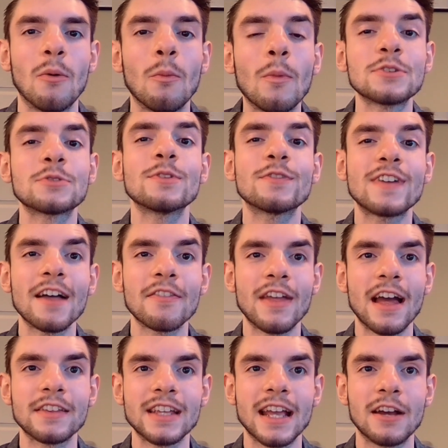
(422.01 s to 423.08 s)
Once we've got
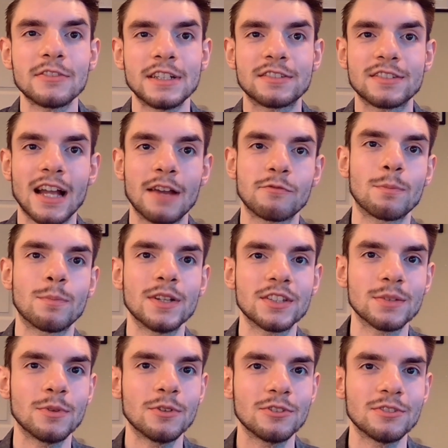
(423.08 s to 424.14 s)
that down, it's time for
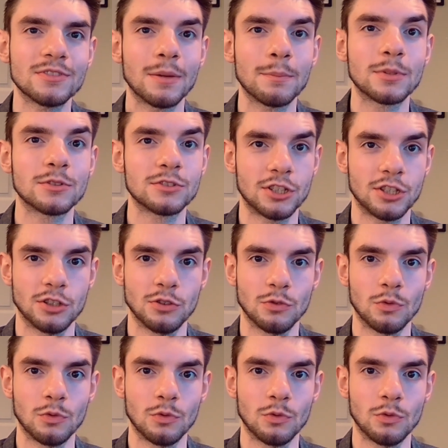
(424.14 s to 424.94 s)
principle number 2.